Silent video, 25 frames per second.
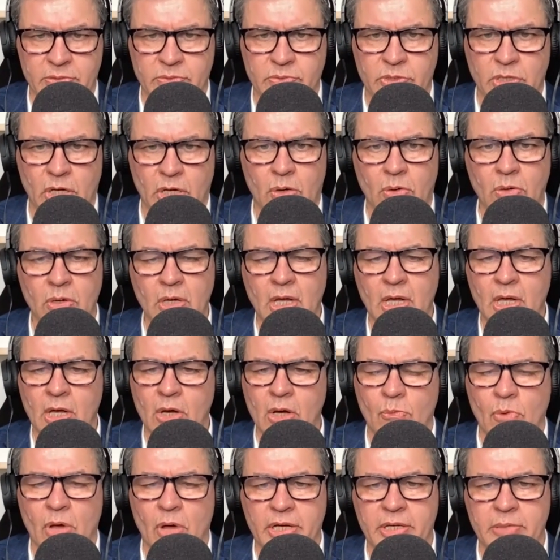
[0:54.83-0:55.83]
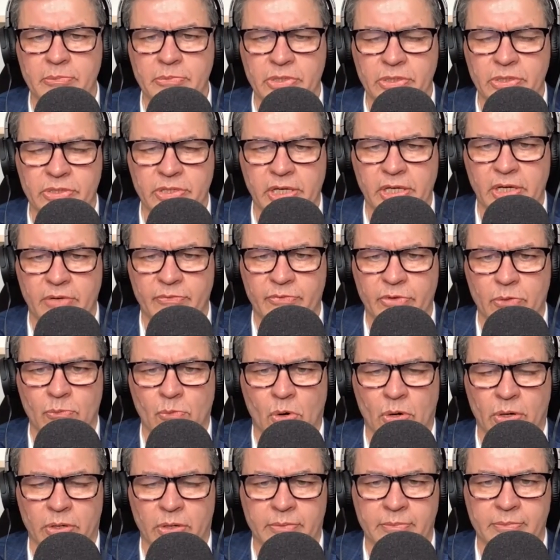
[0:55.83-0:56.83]
So welcome to the interview,
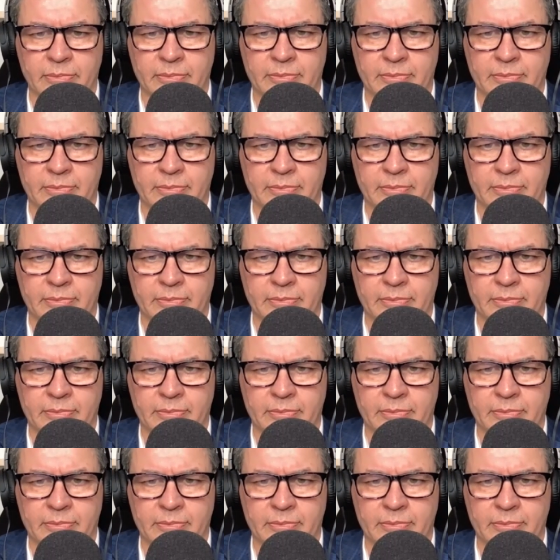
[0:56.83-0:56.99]
Warren.